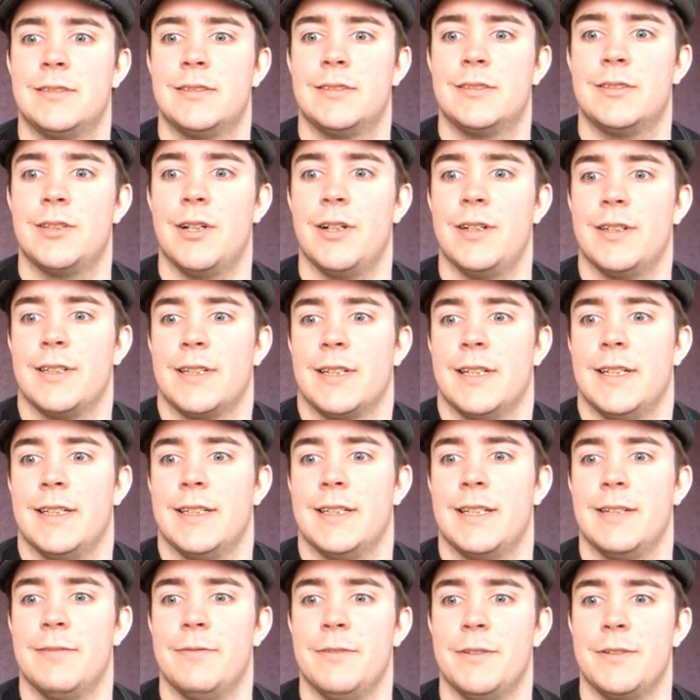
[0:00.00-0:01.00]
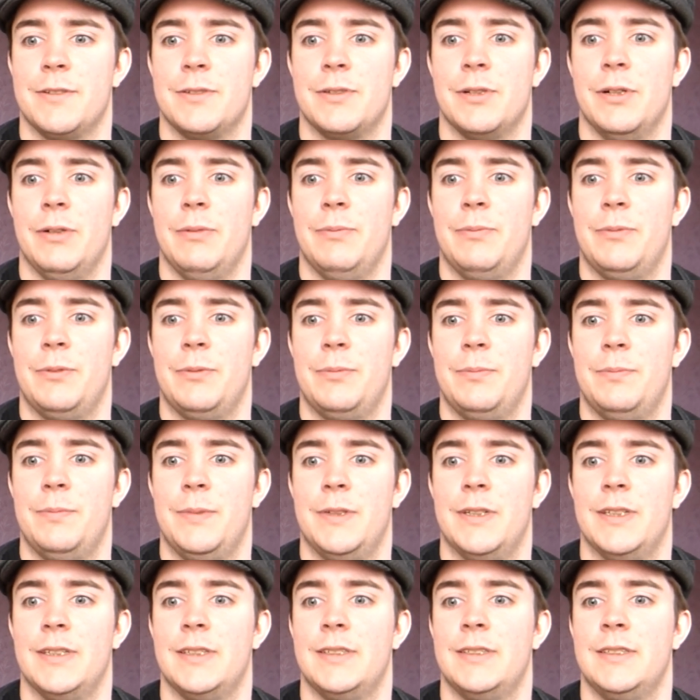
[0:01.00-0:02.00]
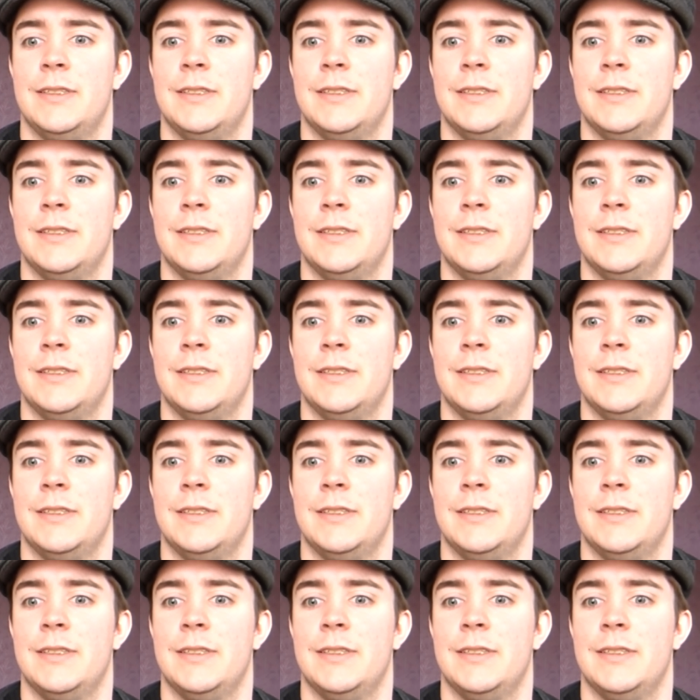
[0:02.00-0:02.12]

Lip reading: trying to get different jobs, but